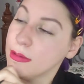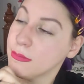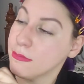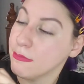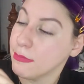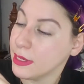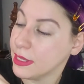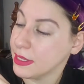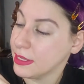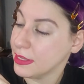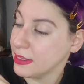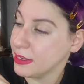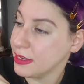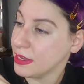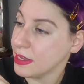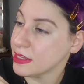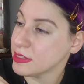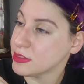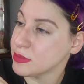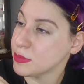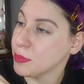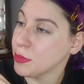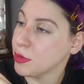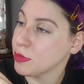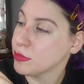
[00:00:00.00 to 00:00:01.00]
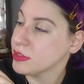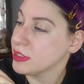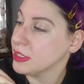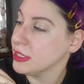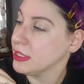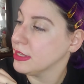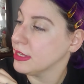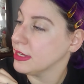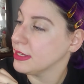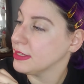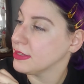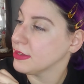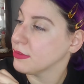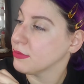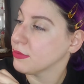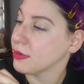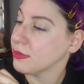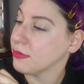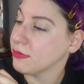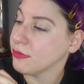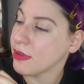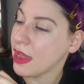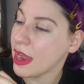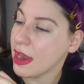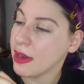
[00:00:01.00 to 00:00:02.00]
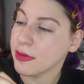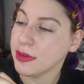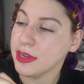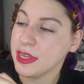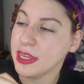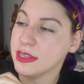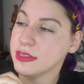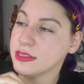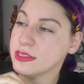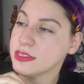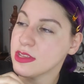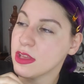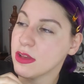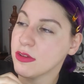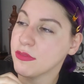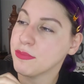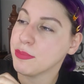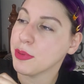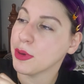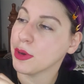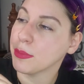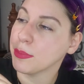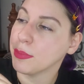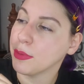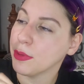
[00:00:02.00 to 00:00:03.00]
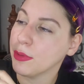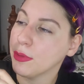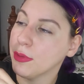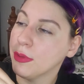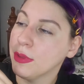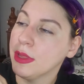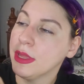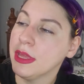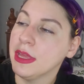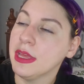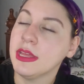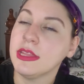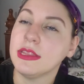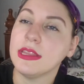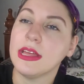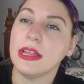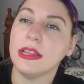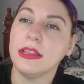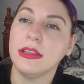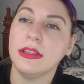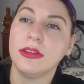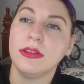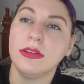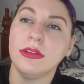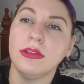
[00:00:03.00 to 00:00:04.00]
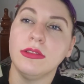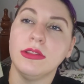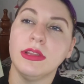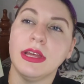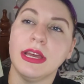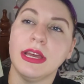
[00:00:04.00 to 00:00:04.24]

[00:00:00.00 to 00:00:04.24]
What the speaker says: but it's mostly like different variants of purple. That little